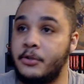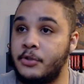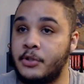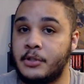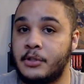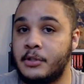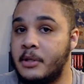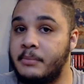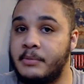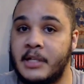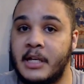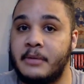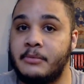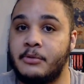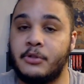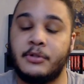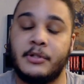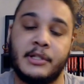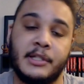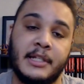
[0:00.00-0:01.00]
Sometimes
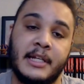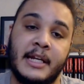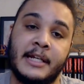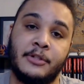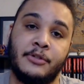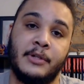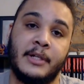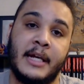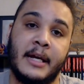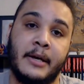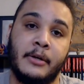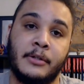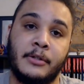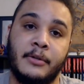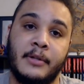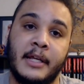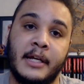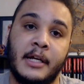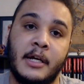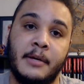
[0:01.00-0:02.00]
there's just an extra character
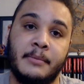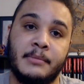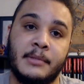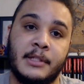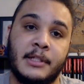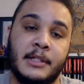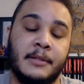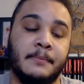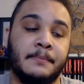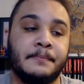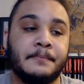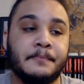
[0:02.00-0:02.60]
that comes in